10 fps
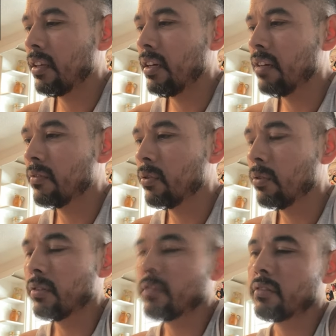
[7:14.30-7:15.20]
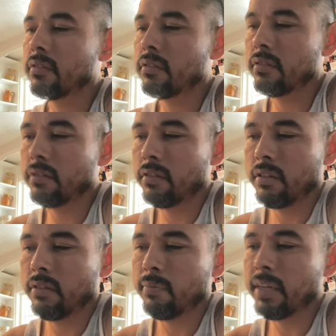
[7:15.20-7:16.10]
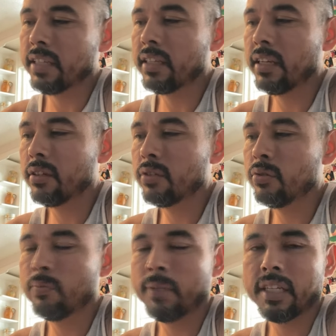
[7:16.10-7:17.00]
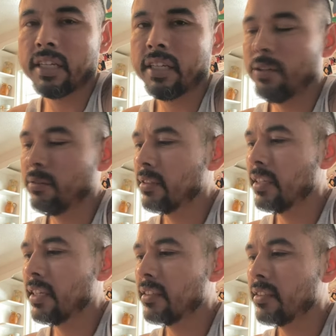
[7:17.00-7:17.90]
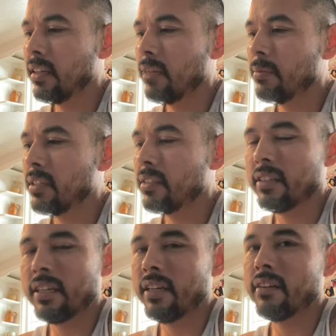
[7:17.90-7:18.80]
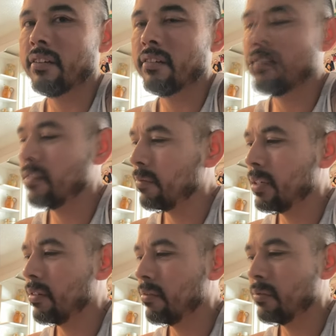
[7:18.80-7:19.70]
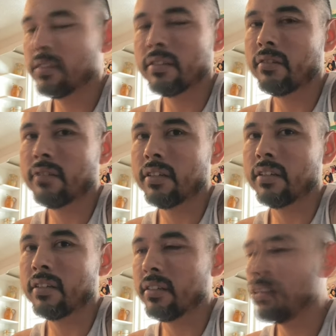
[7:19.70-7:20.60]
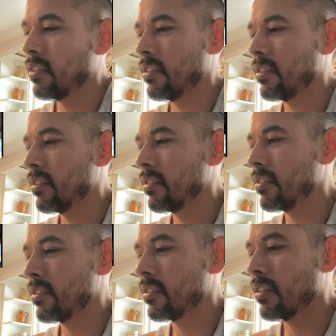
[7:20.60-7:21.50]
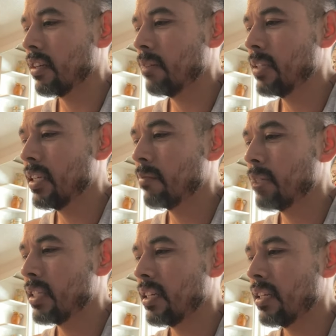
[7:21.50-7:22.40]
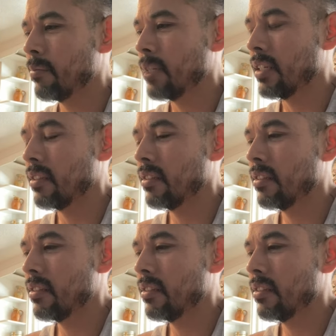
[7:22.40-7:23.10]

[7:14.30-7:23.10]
And, of course, Black Tiger 2, being a heel, is taking his time. He doesn't care about what's going on. He's just like, I'm taking my time, man.